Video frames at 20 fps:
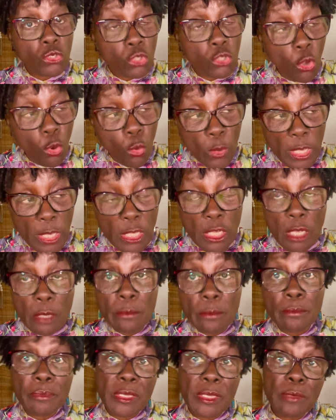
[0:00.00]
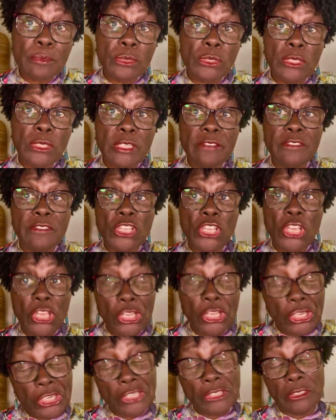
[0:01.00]
low-income people living
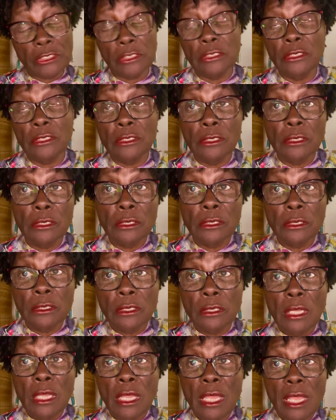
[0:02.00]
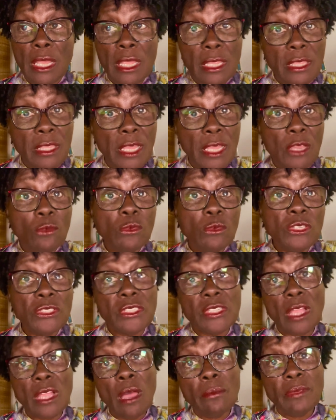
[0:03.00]
here. And they will
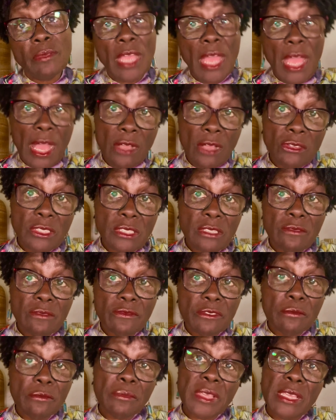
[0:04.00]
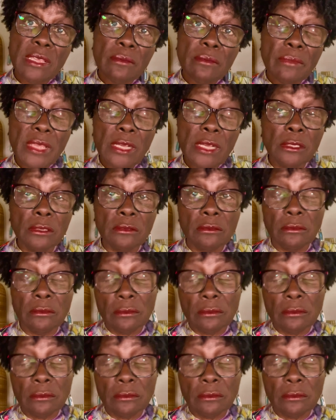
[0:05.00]
stop the housing from being built.